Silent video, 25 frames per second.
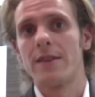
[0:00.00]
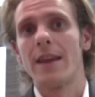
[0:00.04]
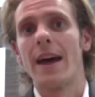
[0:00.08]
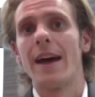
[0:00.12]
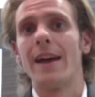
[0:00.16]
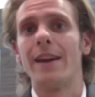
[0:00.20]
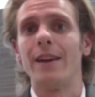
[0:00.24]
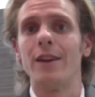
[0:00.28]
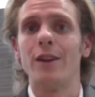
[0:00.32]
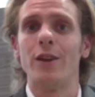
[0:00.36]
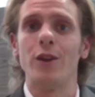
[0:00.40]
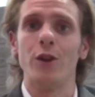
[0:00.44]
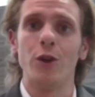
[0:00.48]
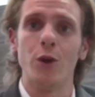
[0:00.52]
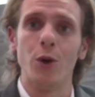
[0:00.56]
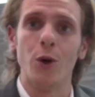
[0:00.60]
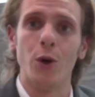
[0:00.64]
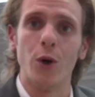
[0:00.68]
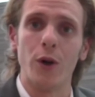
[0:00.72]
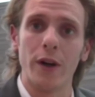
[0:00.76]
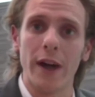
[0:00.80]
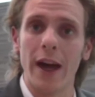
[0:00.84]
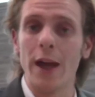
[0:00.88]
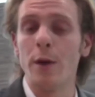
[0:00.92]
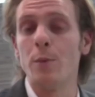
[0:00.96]
then
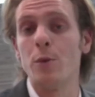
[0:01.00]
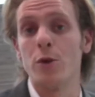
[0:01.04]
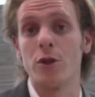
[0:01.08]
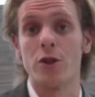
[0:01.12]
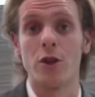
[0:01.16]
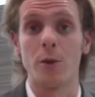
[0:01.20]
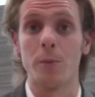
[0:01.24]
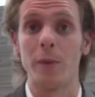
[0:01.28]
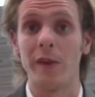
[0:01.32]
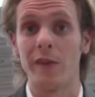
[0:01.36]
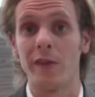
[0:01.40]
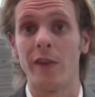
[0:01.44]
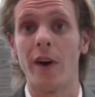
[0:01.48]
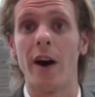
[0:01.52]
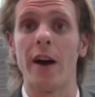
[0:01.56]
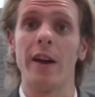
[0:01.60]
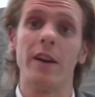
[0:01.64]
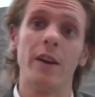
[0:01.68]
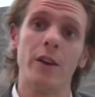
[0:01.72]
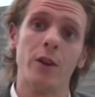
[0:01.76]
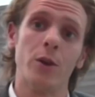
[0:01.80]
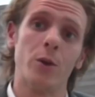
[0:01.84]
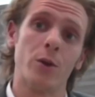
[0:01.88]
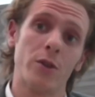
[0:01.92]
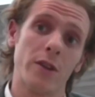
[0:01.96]
your cable should be
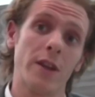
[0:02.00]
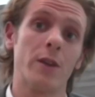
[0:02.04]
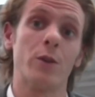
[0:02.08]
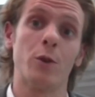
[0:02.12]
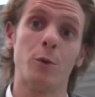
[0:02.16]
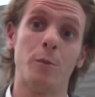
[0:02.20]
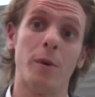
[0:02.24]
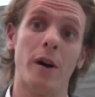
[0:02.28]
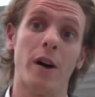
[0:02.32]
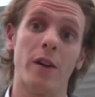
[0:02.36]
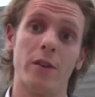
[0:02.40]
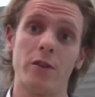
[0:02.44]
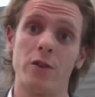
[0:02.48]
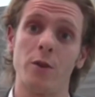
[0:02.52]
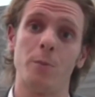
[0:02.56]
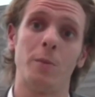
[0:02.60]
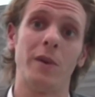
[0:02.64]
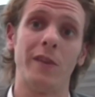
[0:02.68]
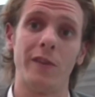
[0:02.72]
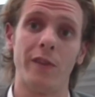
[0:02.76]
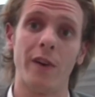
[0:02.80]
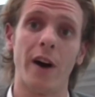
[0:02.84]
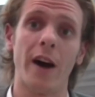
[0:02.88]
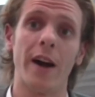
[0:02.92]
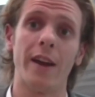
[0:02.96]
fine and your signal path should
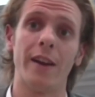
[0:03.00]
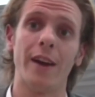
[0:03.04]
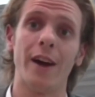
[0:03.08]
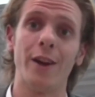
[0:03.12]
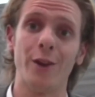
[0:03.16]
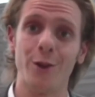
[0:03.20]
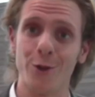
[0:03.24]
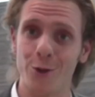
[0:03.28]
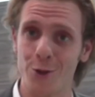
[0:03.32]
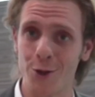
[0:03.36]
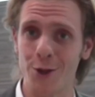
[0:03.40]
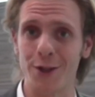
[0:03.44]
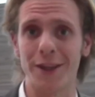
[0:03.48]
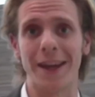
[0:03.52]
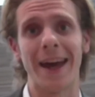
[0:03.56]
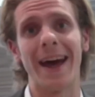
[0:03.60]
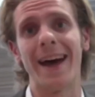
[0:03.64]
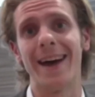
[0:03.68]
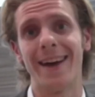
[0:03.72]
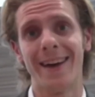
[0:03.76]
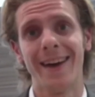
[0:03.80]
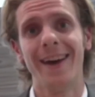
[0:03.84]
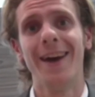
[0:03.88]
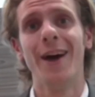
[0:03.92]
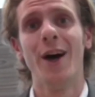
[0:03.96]
be fine, and you should
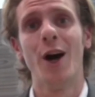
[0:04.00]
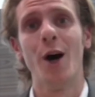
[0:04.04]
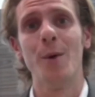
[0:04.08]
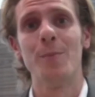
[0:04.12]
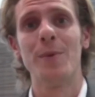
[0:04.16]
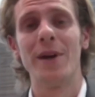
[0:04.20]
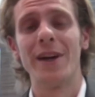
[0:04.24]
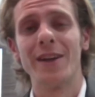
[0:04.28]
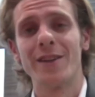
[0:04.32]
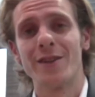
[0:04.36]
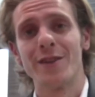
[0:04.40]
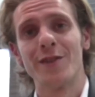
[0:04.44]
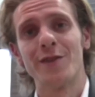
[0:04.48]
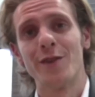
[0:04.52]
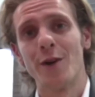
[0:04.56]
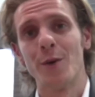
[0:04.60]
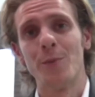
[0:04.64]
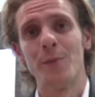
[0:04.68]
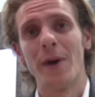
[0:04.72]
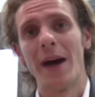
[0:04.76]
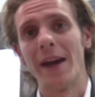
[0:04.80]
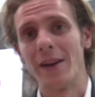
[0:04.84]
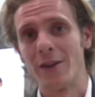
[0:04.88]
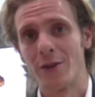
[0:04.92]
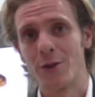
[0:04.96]
get a picture
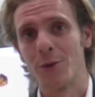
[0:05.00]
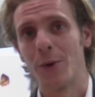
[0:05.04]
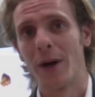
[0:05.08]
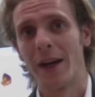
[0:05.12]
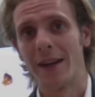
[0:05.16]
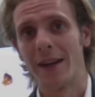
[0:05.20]
from end to